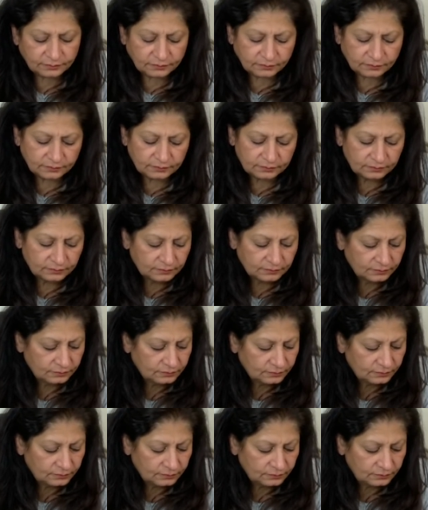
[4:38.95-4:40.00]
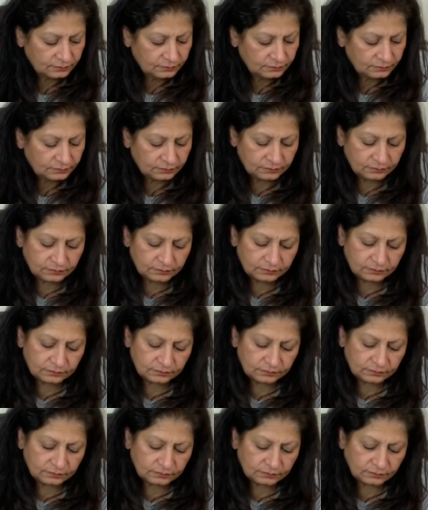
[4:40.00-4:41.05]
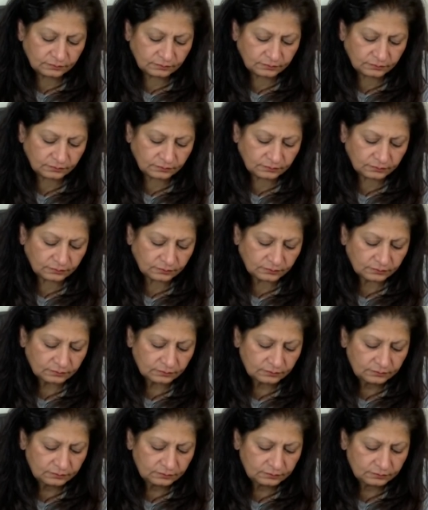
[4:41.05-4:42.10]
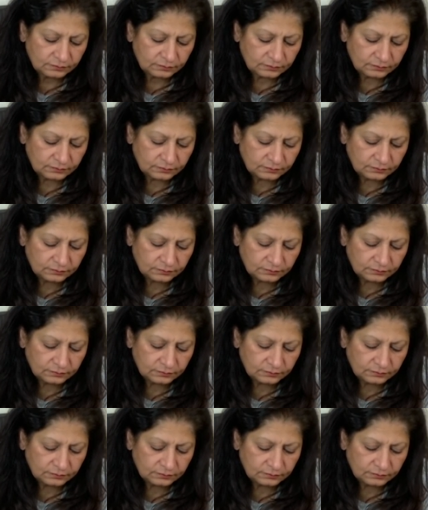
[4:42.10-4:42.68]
[no speech]